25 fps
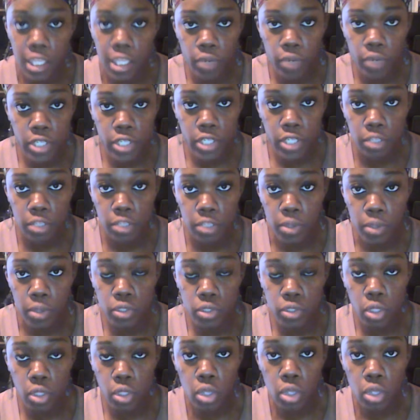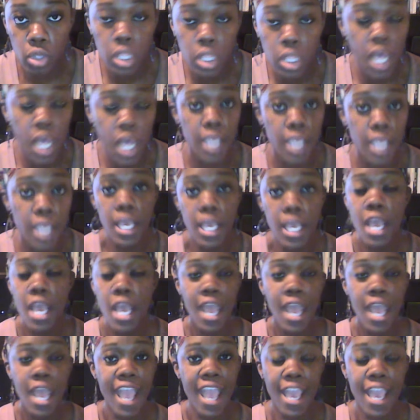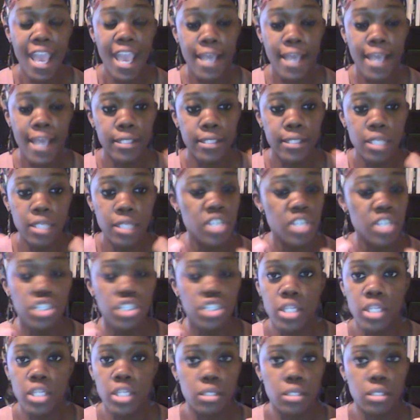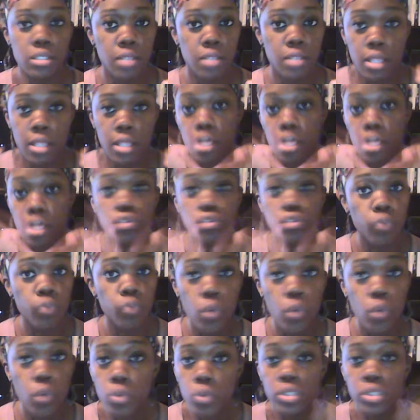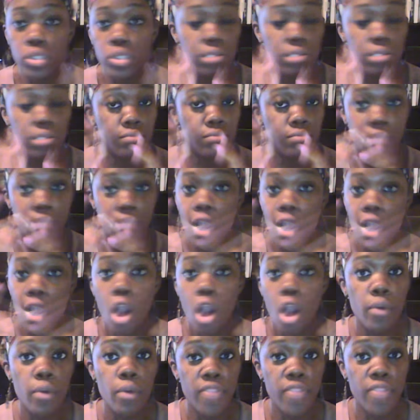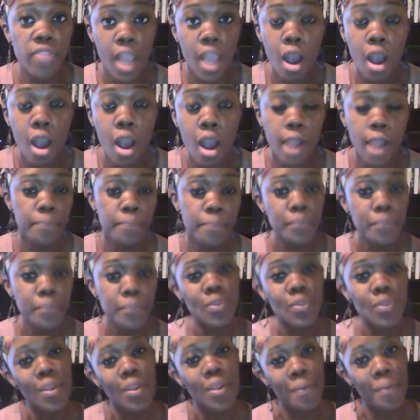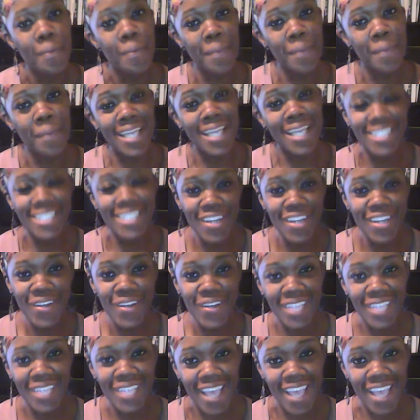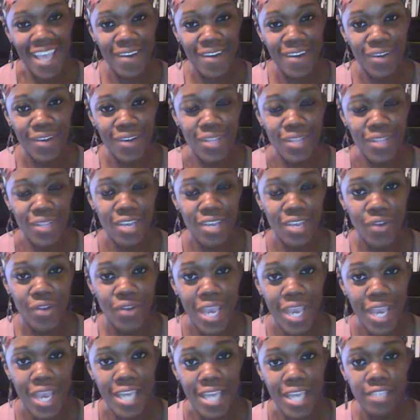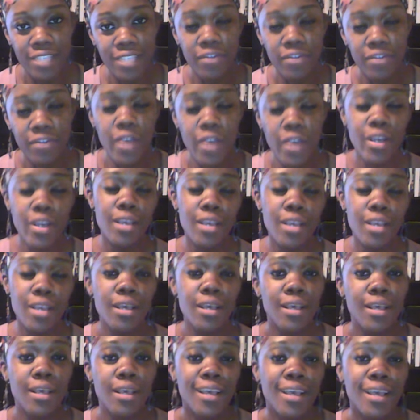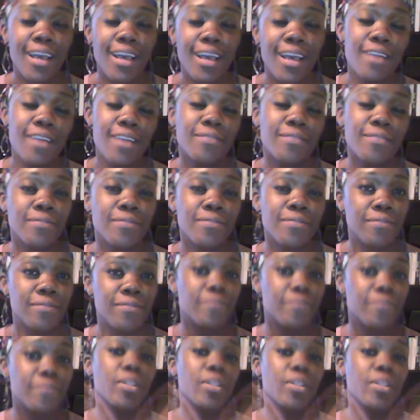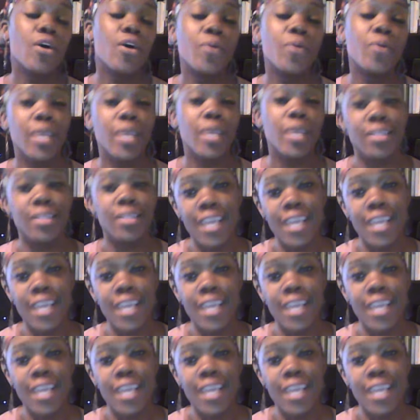what it's supposed to look like, and it's just, there's rules, they are what they are. Managerial accounting, on the other hand, is very kind of flowy.